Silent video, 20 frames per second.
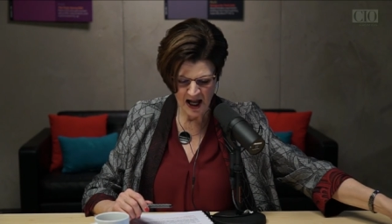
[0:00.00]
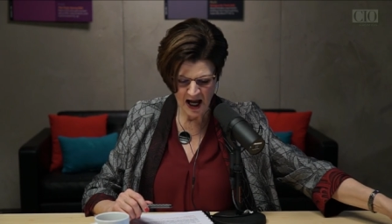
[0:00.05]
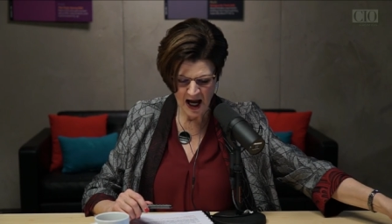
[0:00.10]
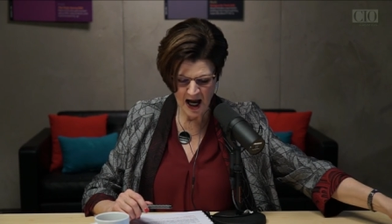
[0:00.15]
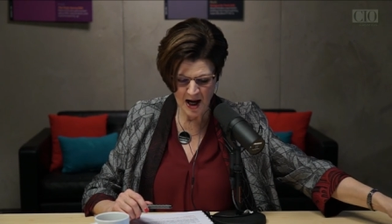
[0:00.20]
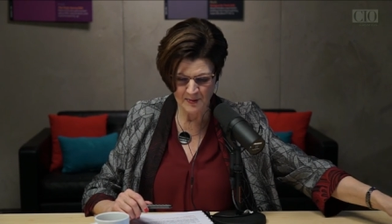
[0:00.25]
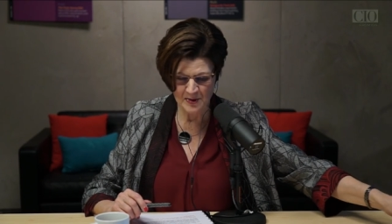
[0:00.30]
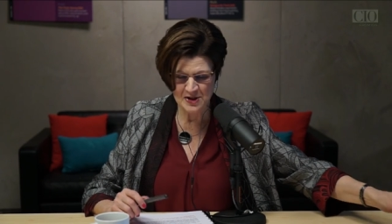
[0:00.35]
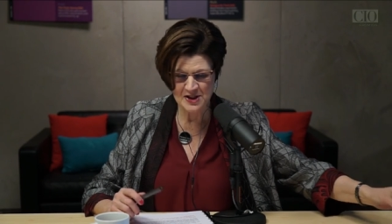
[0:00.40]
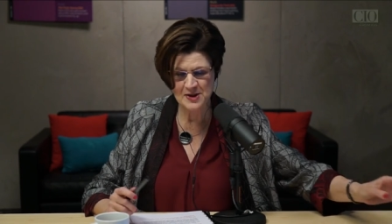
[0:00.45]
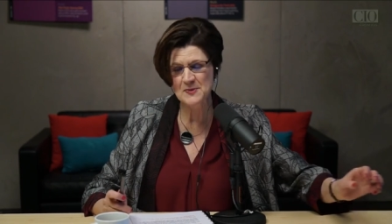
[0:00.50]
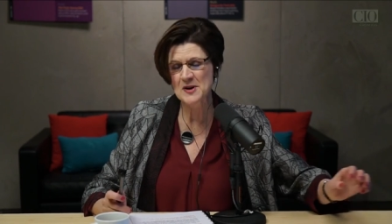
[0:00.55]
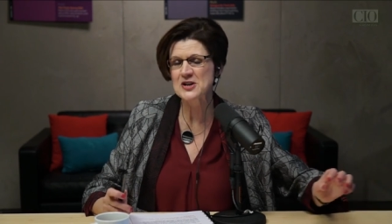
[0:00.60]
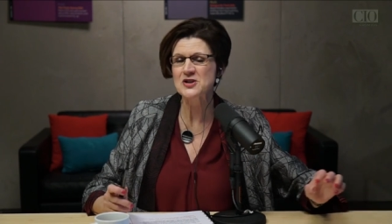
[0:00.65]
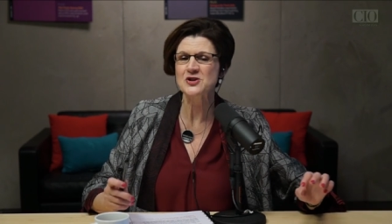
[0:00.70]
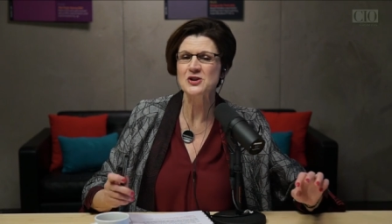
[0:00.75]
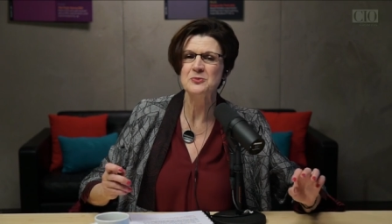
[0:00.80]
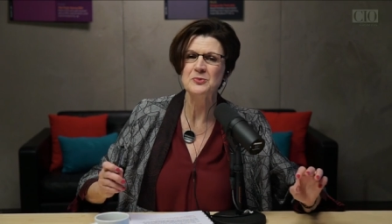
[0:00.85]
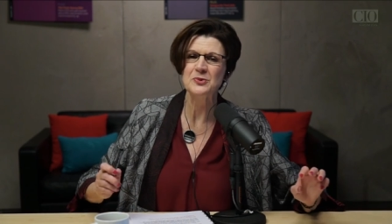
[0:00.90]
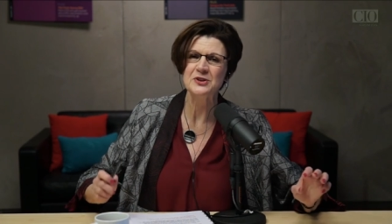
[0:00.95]
I'm
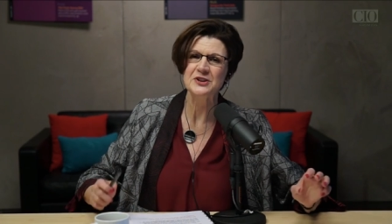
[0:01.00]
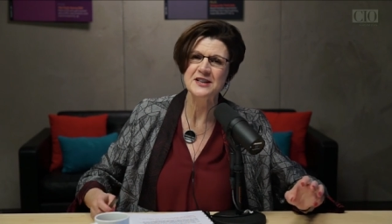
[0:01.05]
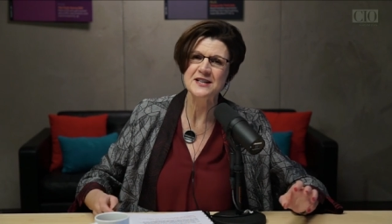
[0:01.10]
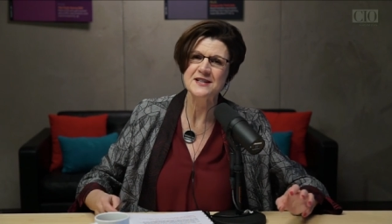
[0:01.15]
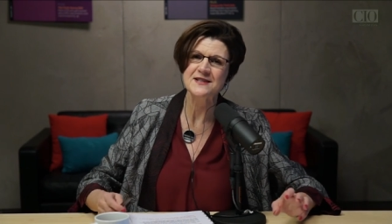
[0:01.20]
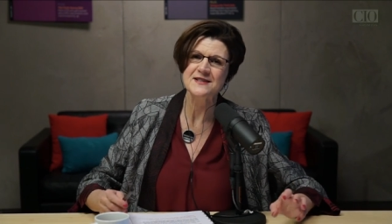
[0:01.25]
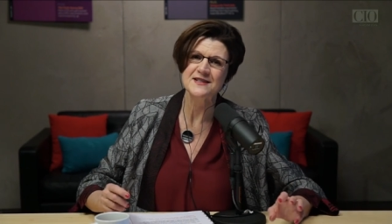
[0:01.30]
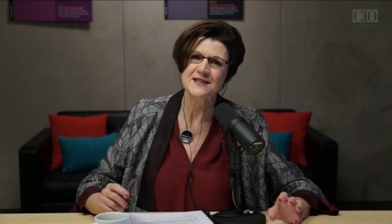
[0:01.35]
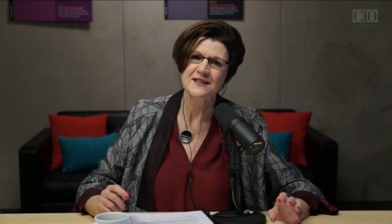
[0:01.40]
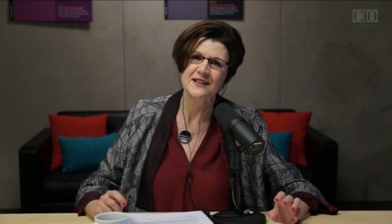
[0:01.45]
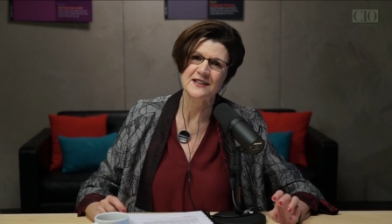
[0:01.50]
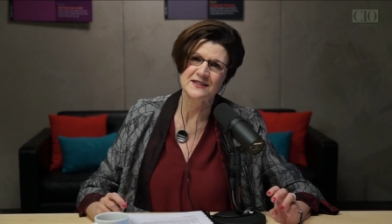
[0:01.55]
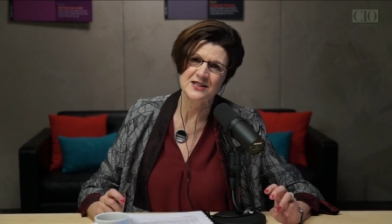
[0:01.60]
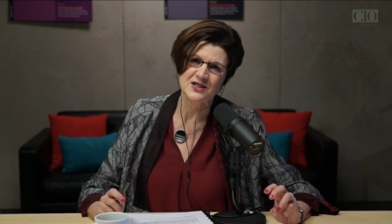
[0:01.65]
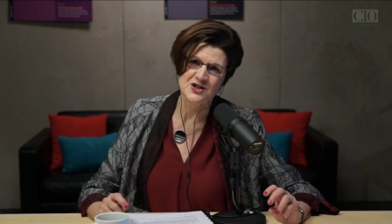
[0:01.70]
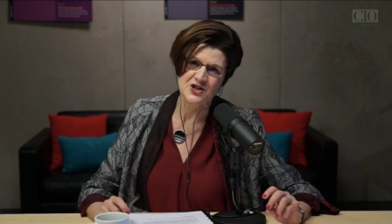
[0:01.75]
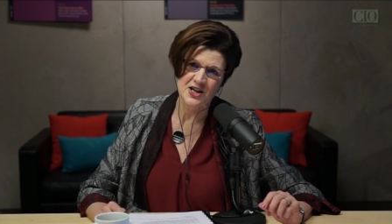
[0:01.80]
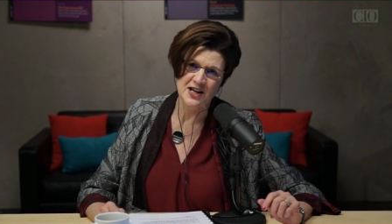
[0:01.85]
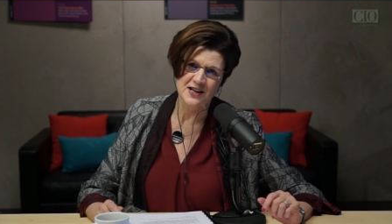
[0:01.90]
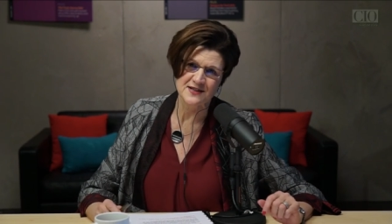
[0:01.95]
especially pleased to get the
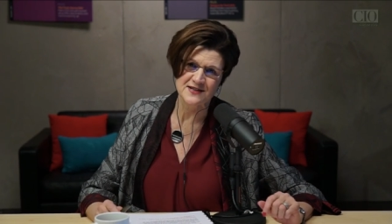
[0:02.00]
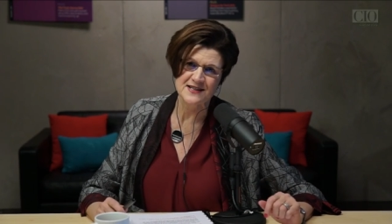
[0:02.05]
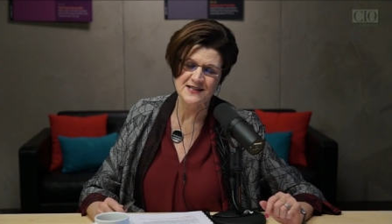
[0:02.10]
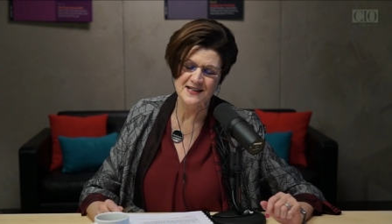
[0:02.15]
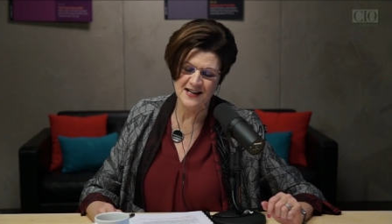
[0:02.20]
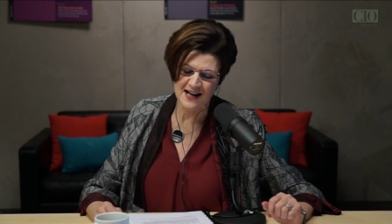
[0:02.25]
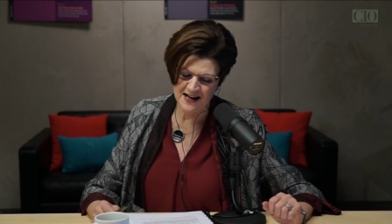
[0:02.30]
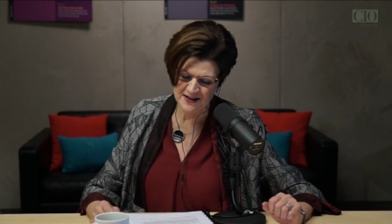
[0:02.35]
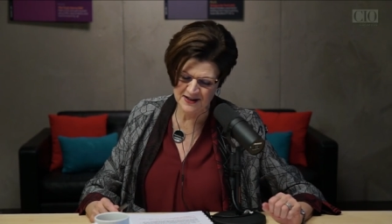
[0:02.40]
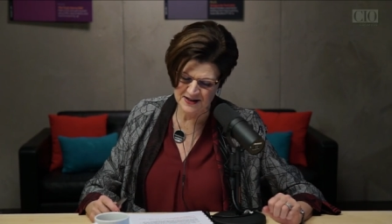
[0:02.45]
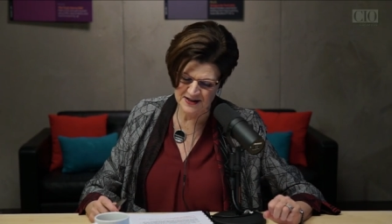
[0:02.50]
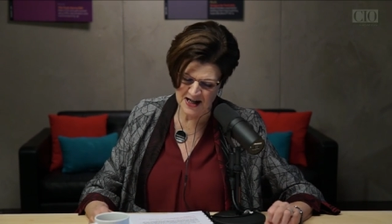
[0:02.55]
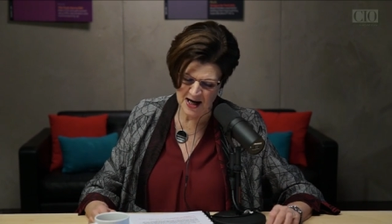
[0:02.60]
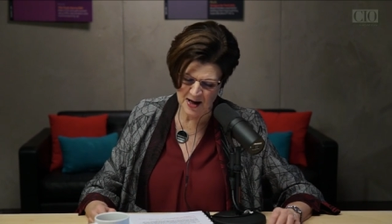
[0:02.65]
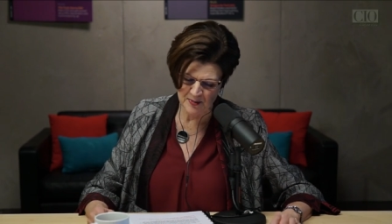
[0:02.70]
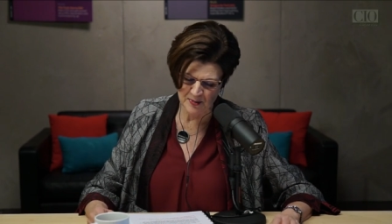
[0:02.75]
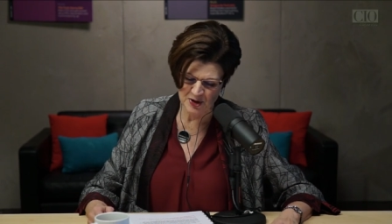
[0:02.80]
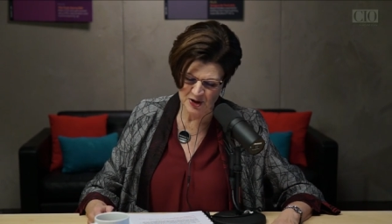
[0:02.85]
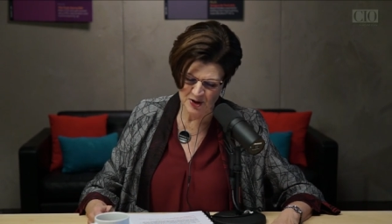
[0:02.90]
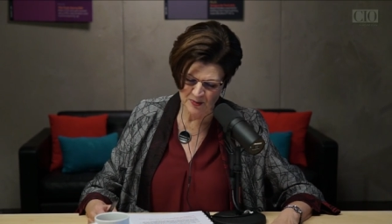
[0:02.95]
chance today to
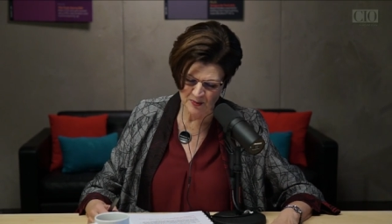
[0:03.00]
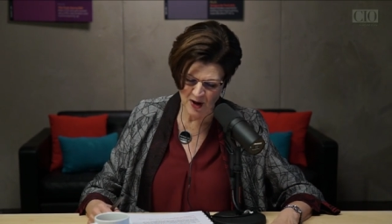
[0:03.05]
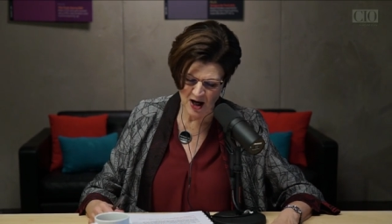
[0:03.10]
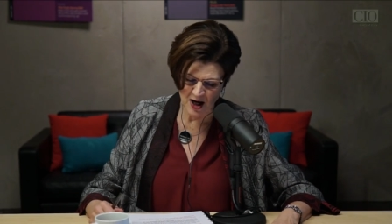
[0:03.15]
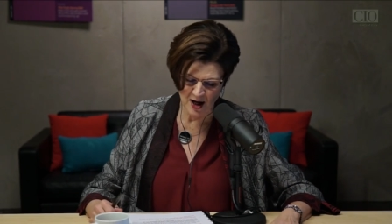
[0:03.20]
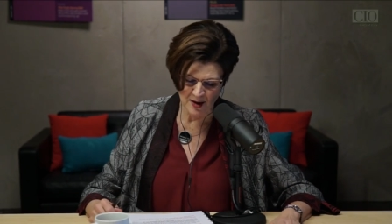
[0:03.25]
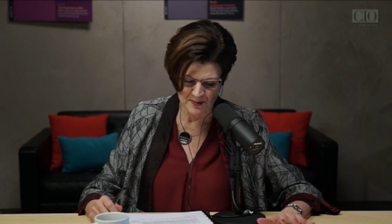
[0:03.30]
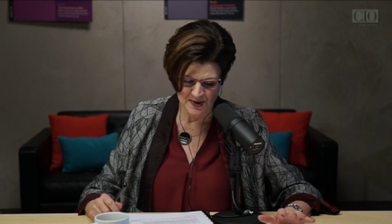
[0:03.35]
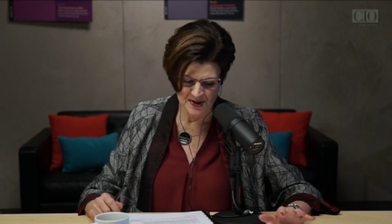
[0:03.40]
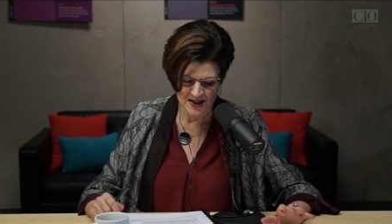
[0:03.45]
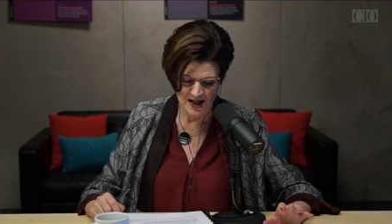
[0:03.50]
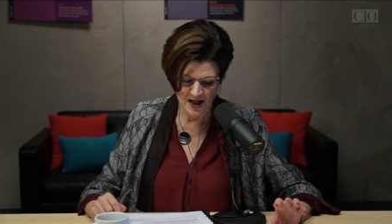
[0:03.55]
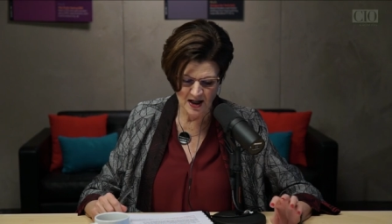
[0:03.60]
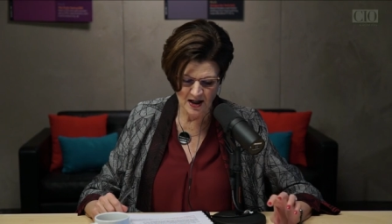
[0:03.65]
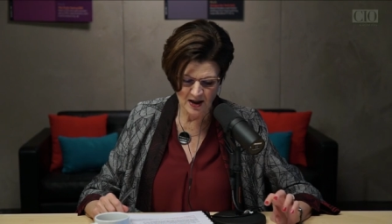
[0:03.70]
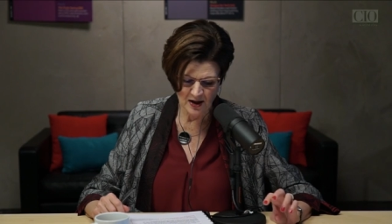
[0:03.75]
tap into Bob's